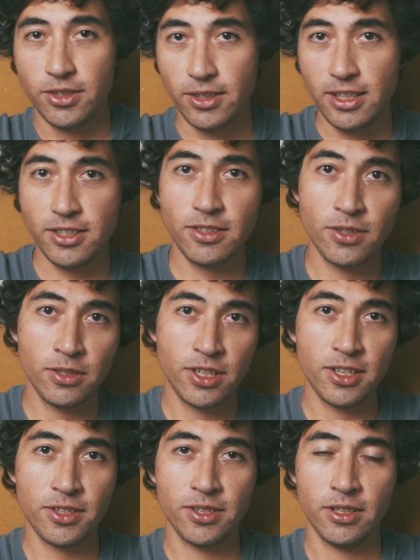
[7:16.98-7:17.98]
So these are
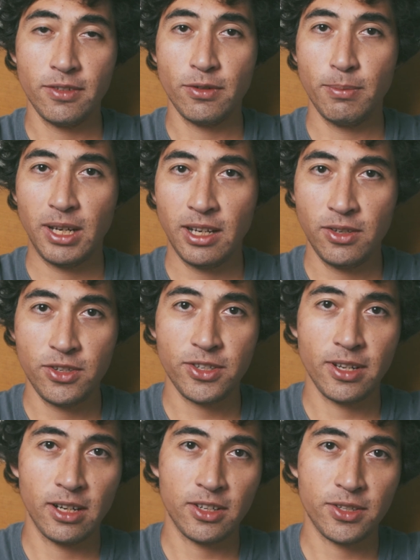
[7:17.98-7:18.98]
suggestions for beginners
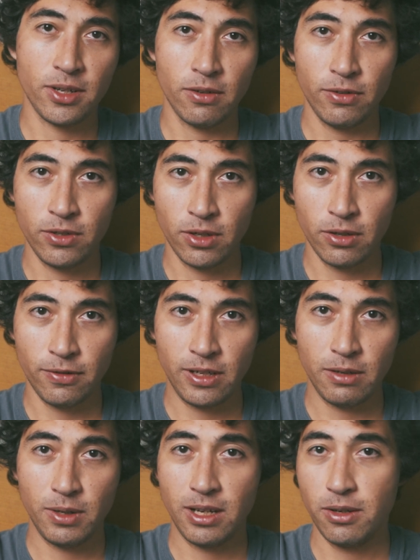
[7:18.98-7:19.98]
starting stock
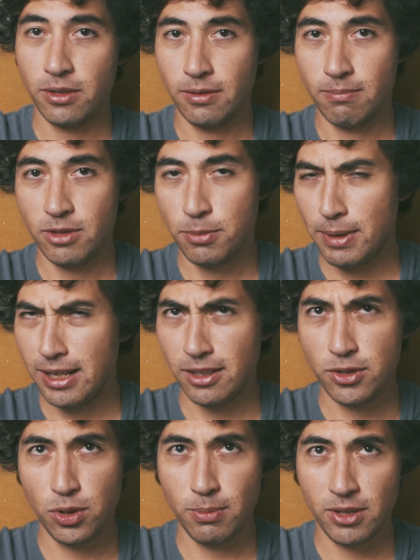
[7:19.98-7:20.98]
photography without spending
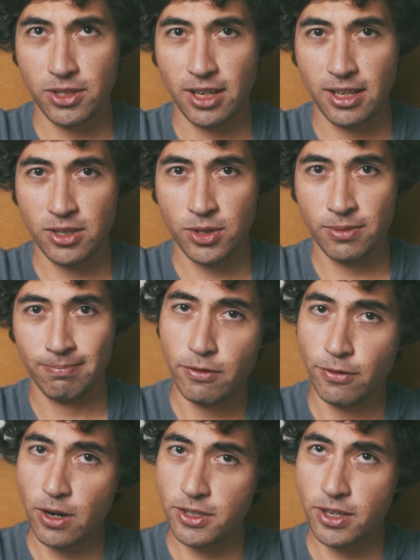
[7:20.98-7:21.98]
too much cash.
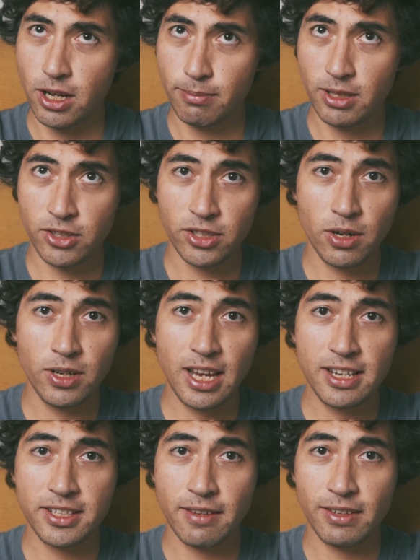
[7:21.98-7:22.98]
First up, the Sony
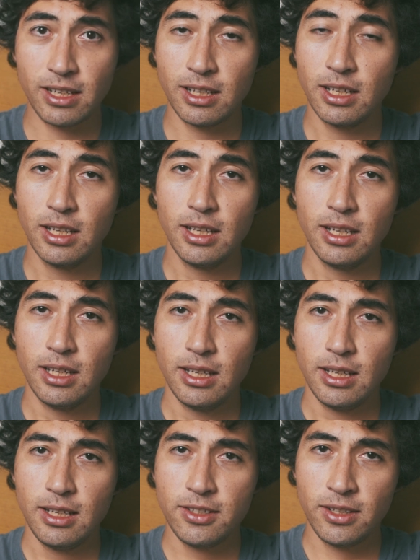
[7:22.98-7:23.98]
A7.
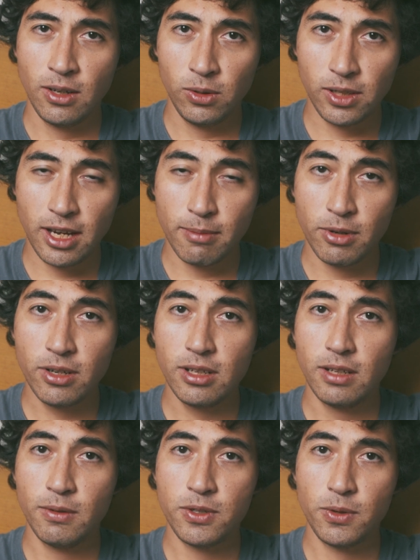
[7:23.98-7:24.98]
It's an old camera.
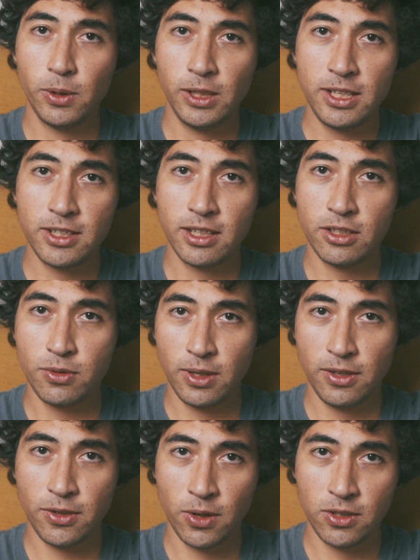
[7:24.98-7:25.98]
It was released in
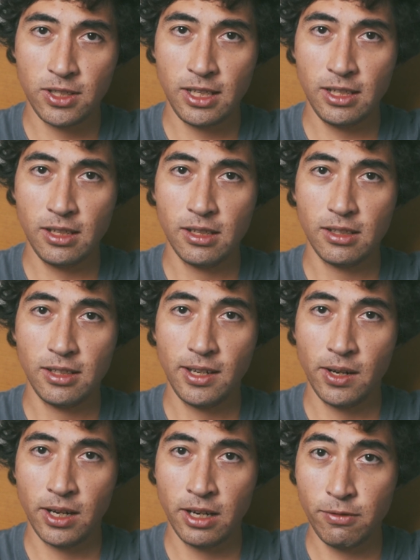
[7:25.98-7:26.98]
2013, the
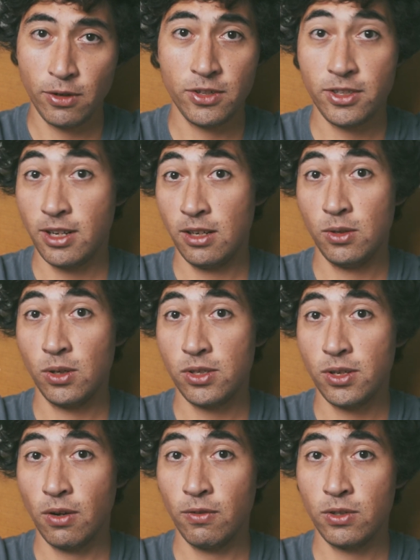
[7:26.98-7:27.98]
year I first started doing
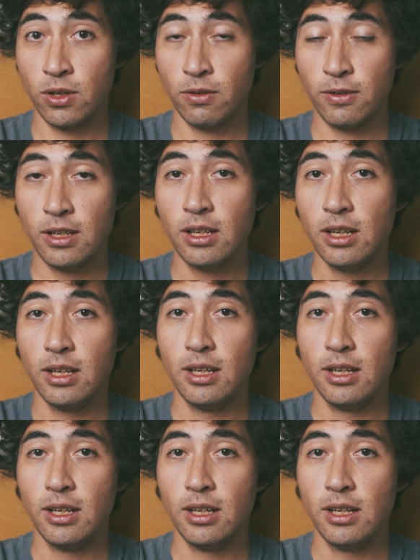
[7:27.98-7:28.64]
stock photography.